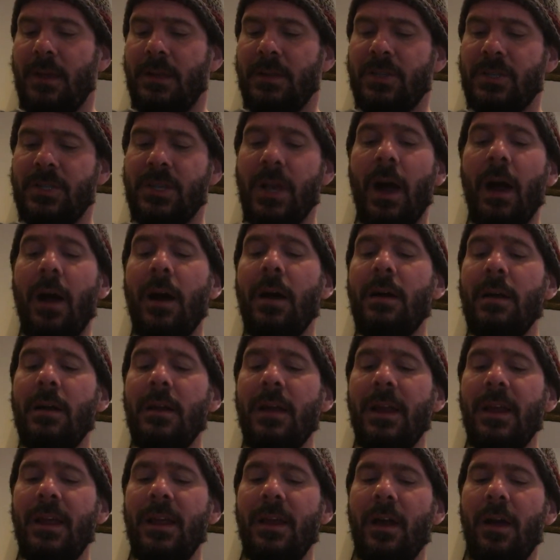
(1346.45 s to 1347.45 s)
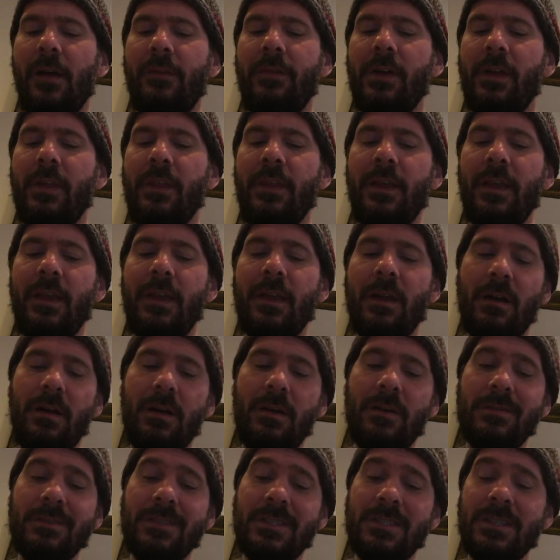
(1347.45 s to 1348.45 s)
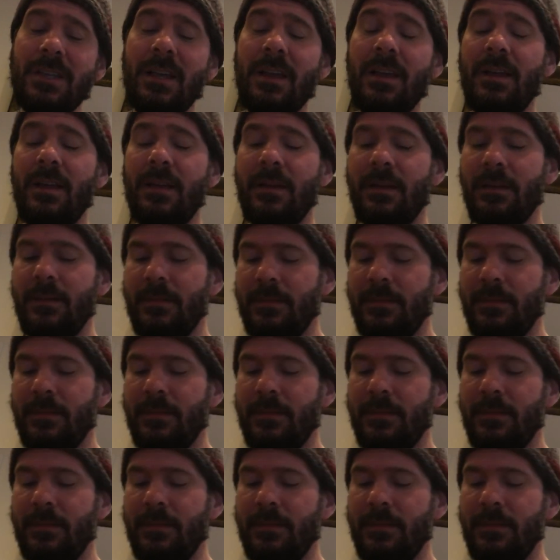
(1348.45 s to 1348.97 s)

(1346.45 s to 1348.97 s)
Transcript: Charlie over the ocean,